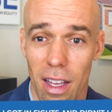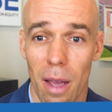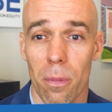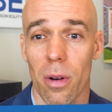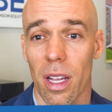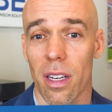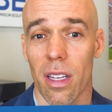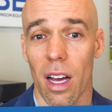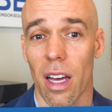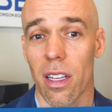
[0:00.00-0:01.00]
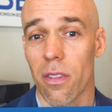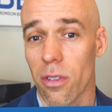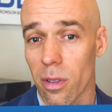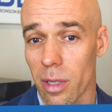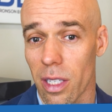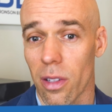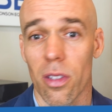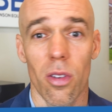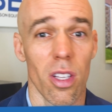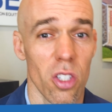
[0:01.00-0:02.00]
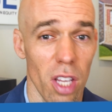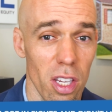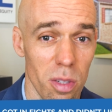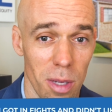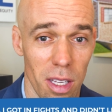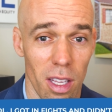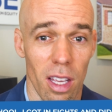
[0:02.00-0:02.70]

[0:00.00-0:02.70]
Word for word: I prayed, God, if you're real, you can change me.